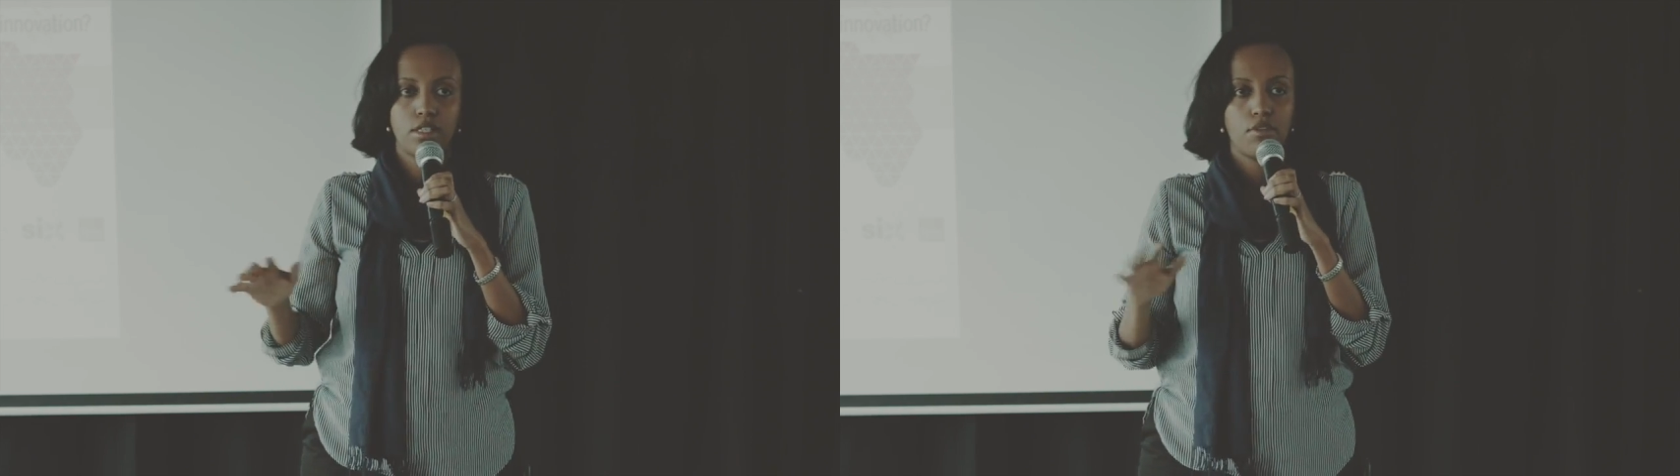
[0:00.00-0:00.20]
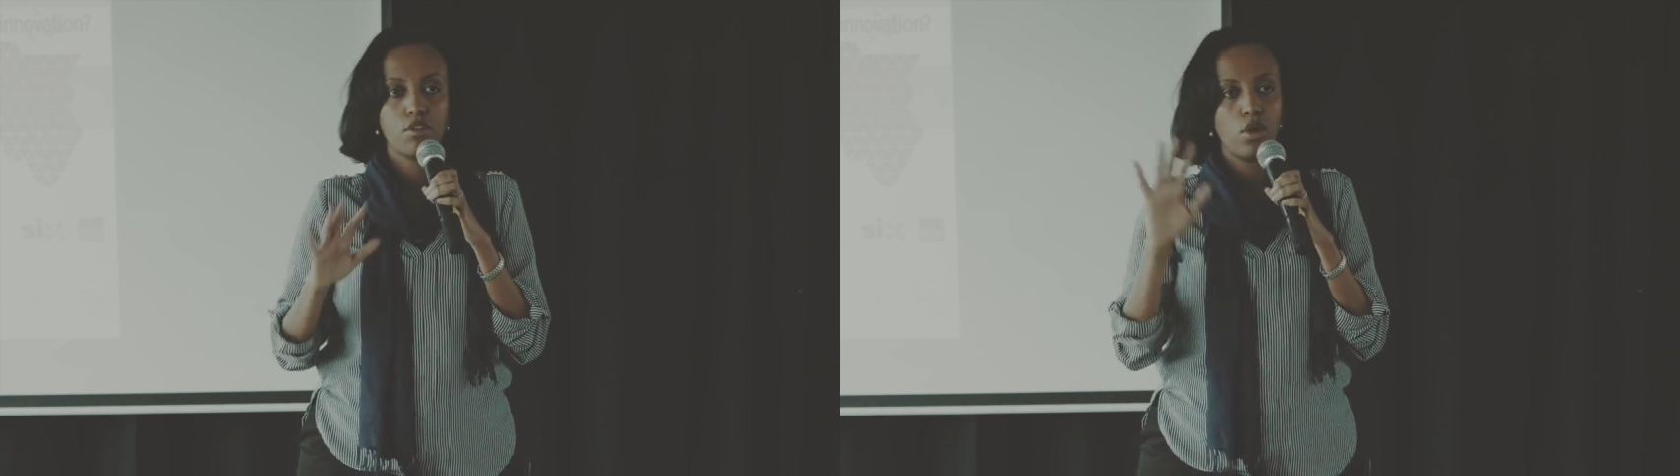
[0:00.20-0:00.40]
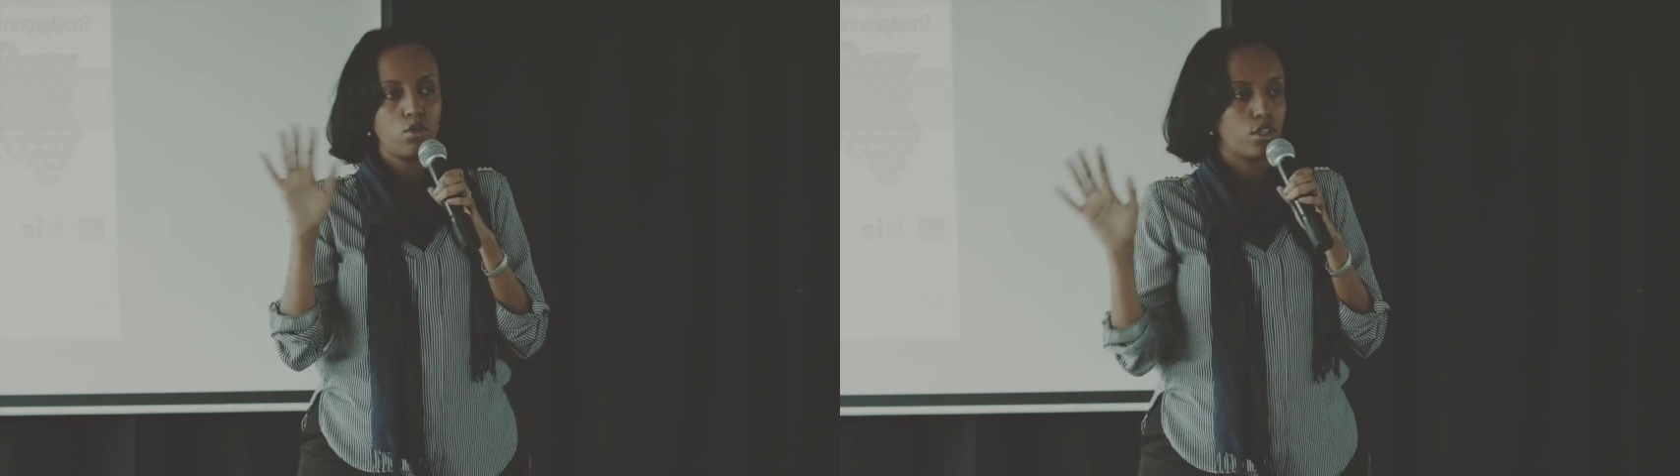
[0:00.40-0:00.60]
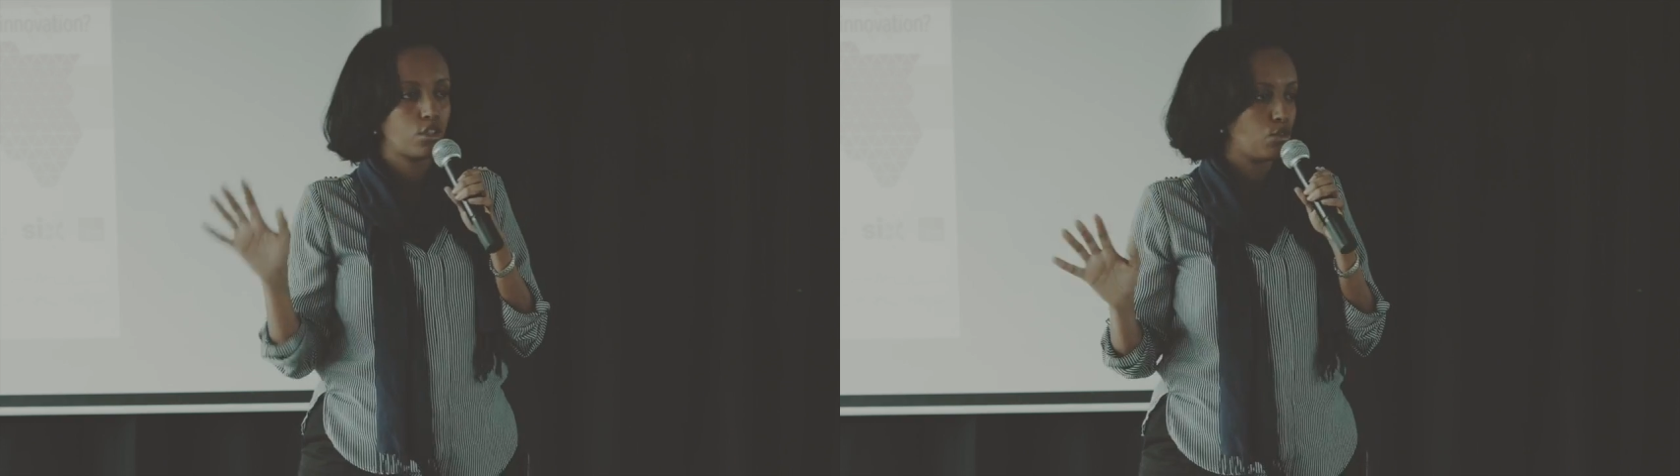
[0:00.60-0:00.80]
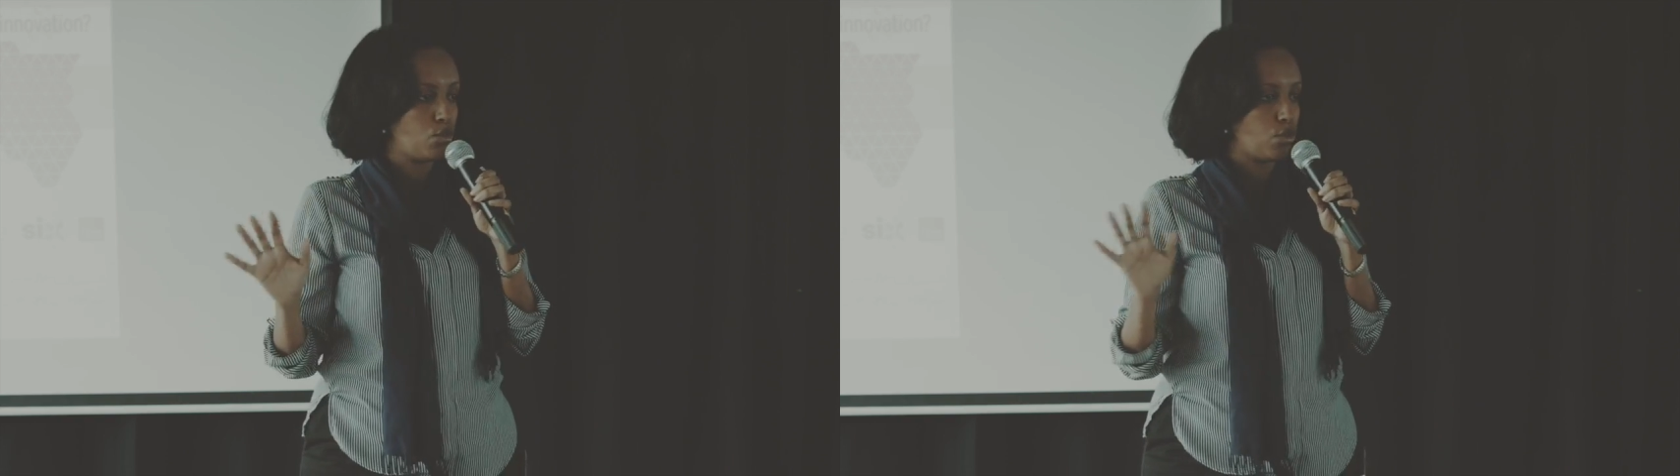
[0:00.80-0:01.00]
Everyone wants
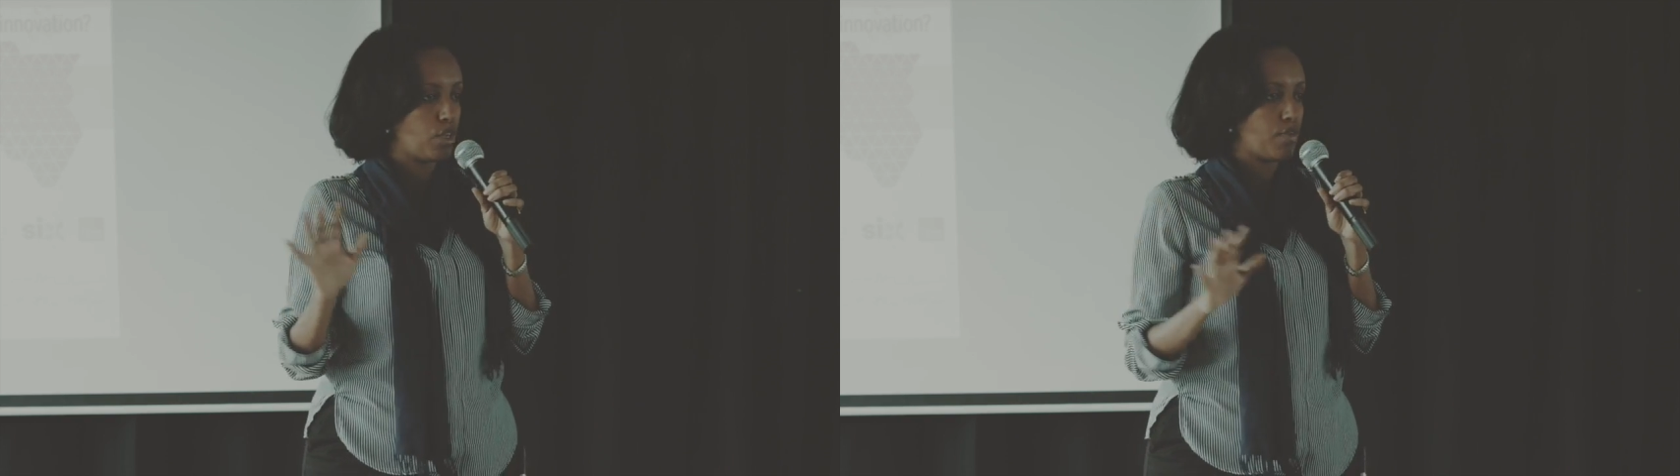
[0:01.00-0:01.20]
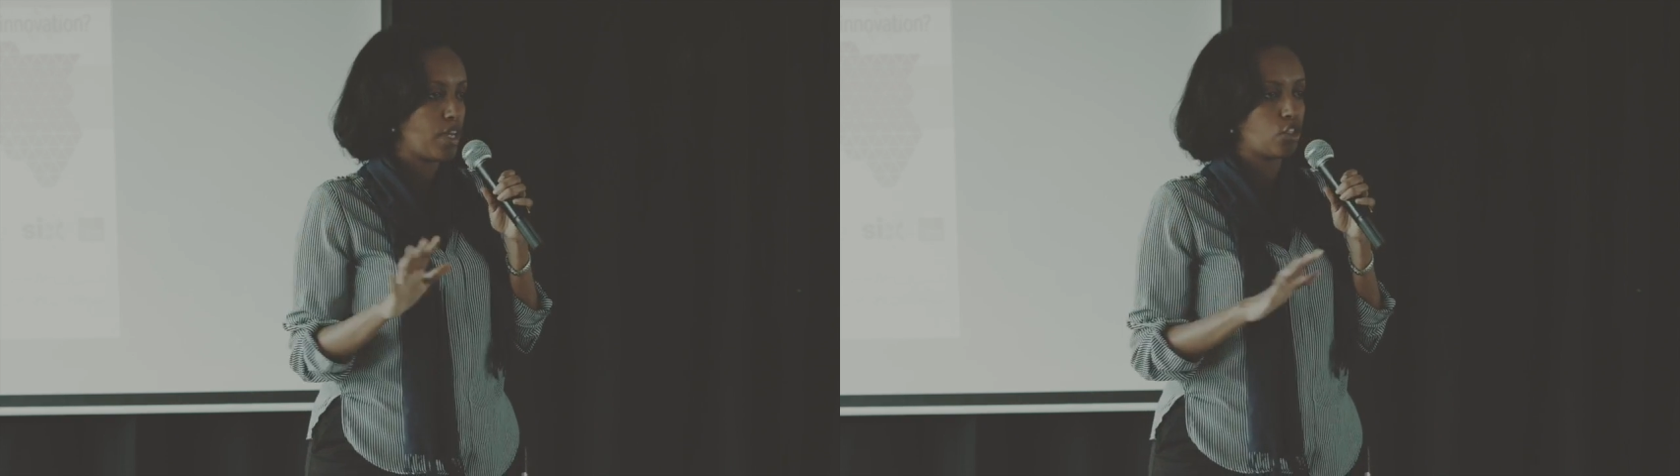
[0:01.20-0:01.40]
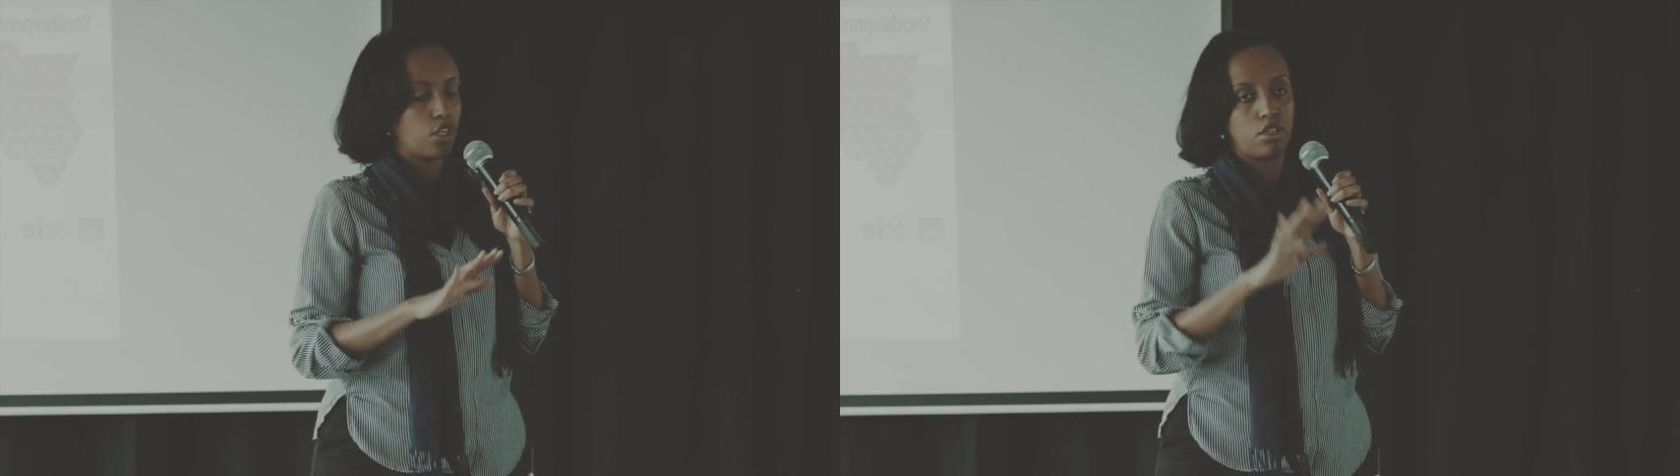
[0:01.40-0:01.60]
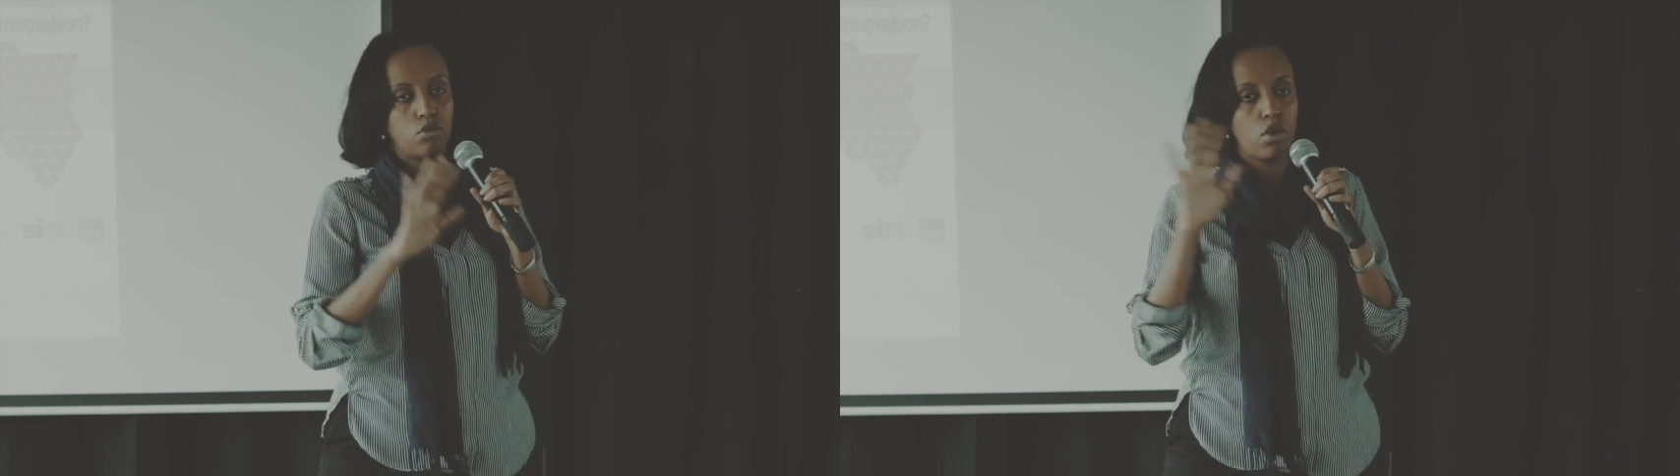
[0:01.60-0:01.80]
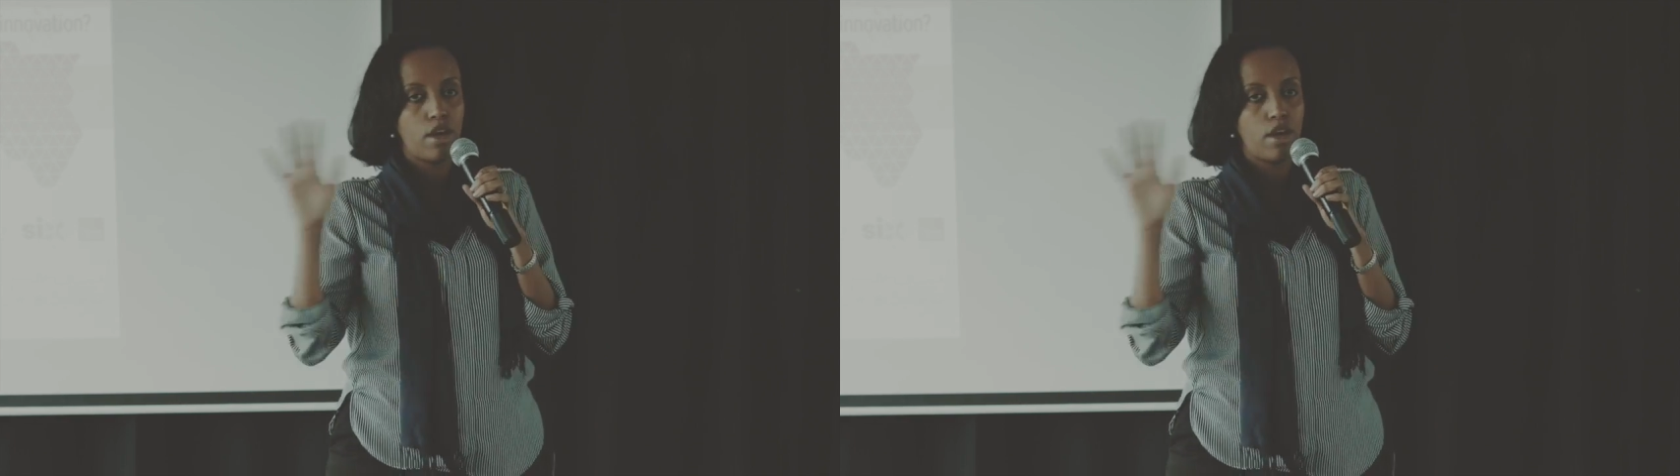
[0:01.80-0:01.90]
to do innovation,